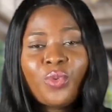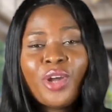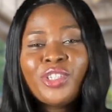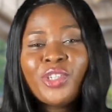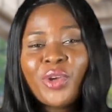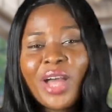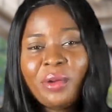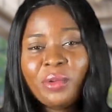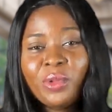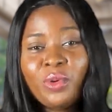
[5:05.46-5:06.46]
what's your
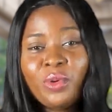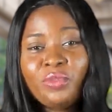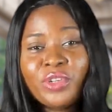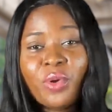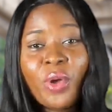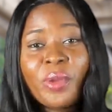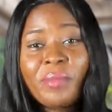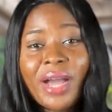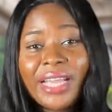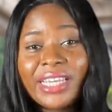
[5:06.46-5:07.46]
outlook for the oil
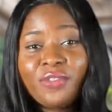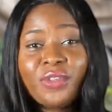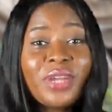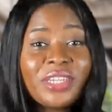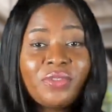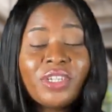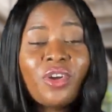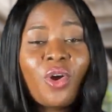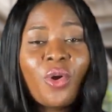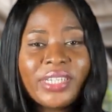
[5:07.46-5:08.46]
markets for the rest of the
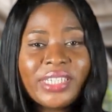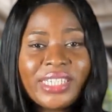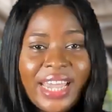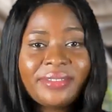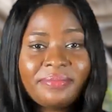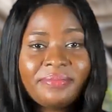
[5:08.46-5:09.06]
current year?